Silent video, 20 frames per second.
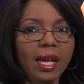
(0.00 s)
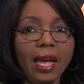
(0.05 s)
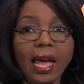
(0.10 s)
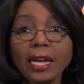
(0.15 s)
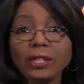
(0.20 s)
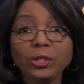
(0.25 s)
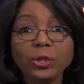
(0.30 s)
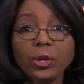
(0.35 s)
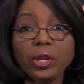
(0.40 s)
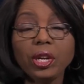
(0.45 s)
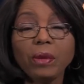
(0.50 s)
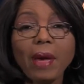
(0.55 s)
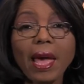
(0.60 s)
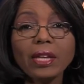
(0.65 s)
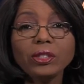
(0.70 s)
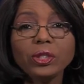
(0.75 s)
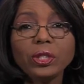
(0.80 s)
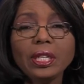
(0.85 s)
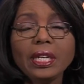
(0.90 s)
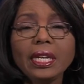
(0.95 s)
As you can
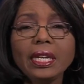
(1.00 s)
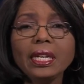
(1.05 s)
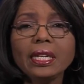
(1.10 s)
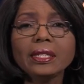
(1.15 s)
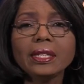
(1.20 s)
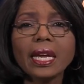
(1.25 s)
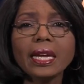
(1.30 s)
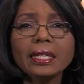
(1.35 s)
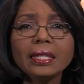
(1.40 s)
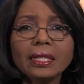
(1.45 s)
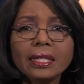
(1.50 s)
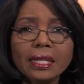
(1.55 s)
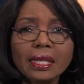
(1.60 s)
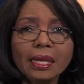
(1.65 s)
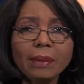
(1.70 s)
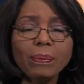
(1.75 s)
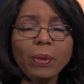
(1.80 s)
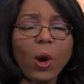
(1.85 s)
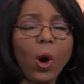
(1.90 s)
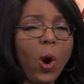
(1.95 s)
imagine, it is a
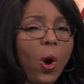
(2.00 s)
deep,